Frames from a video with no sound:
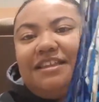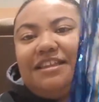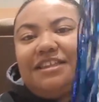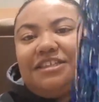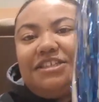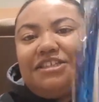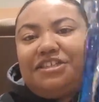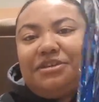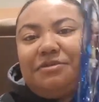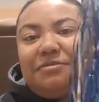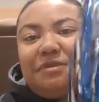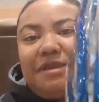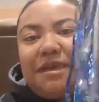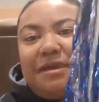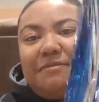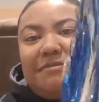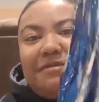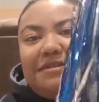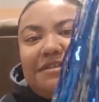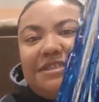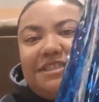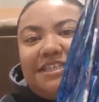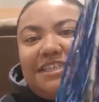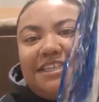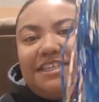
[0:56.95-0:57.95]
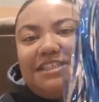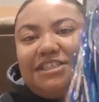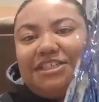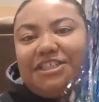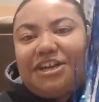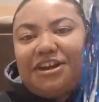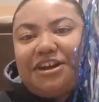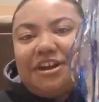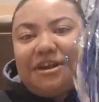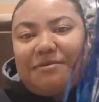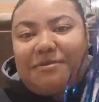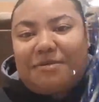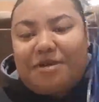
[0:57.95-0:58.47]
that she'll be able to
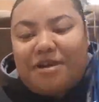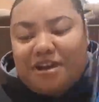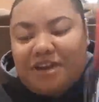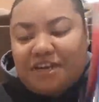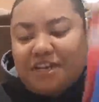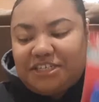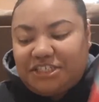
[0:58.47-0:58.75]
cheer him on,